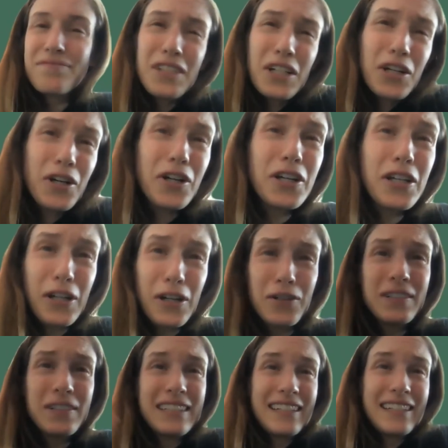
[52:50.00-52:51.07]
or, you
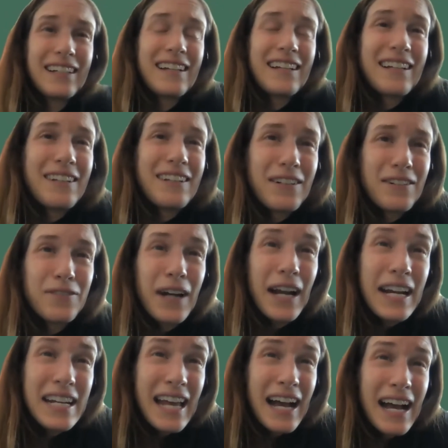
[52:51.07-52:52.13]
know,
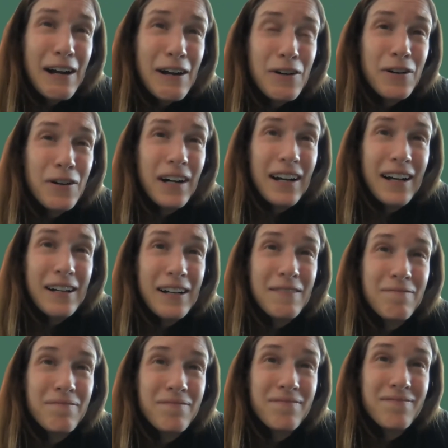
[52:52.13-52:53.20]
right
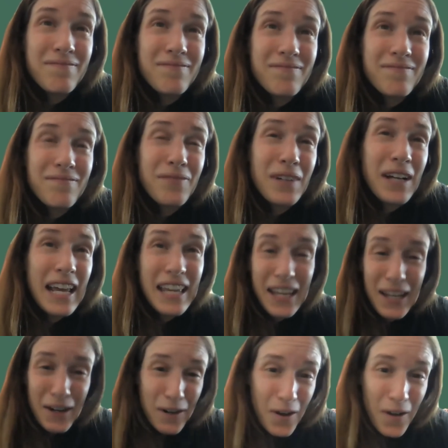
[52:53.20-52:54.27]
now, when I
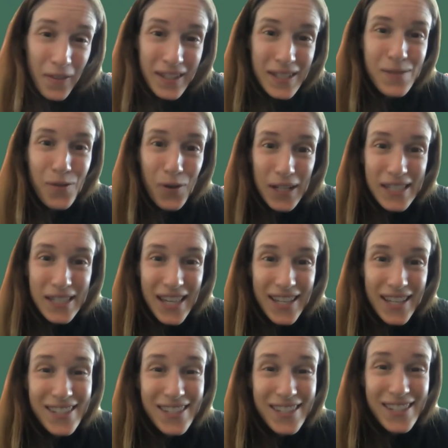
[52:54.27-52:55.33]
hear all these
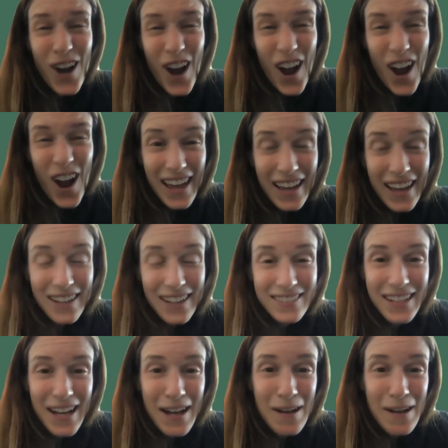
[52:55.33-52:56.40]
voices
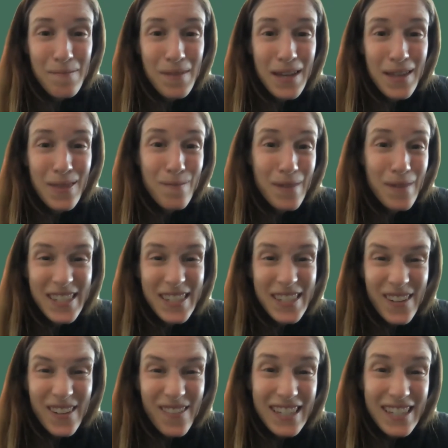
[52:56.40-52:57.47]
talking in the
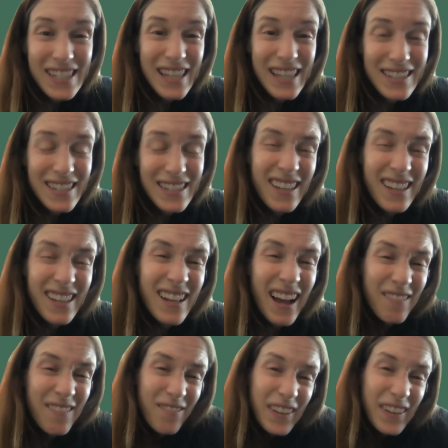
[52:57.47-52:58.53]
midst of this lesson,
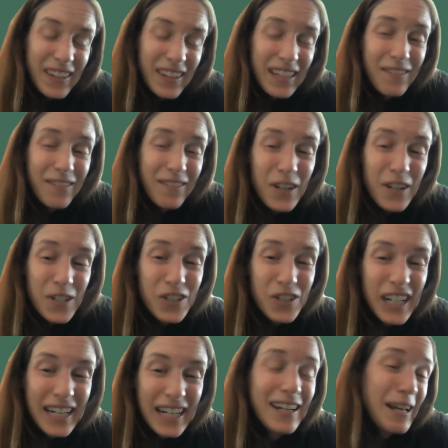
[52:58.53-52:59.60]
I'm feeling
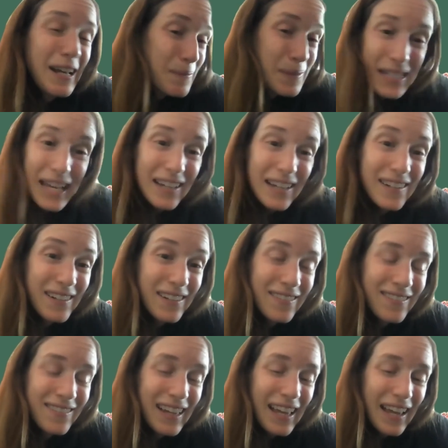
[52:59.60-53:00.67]
frustrated, upset,
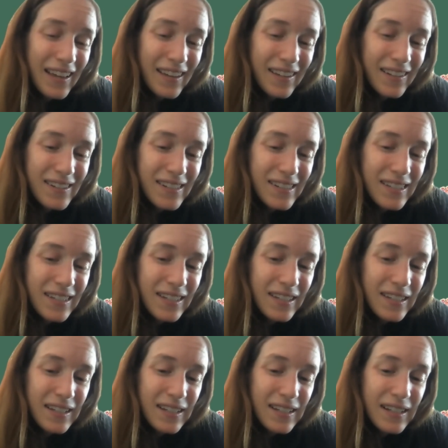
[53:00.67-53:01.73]
and
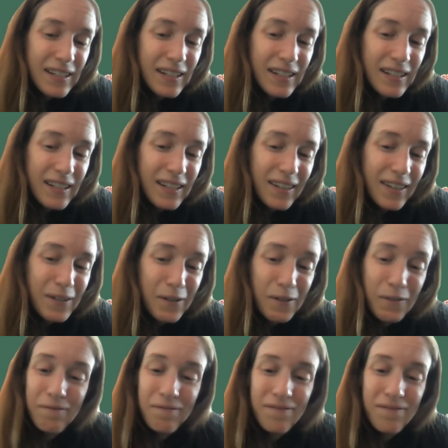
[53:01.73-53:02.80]
you
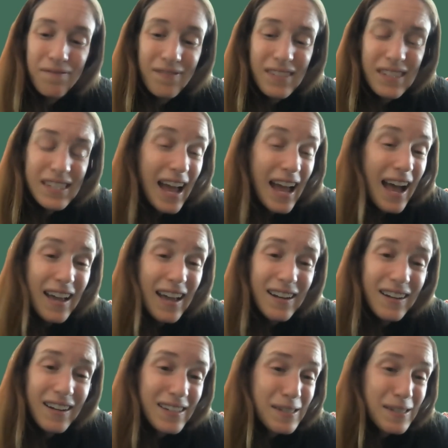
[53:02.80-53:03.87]
know, sad
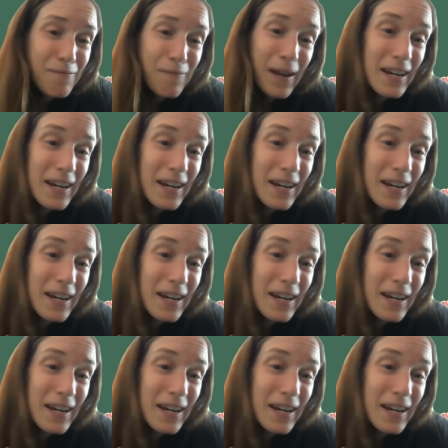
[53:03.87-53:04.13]
because of my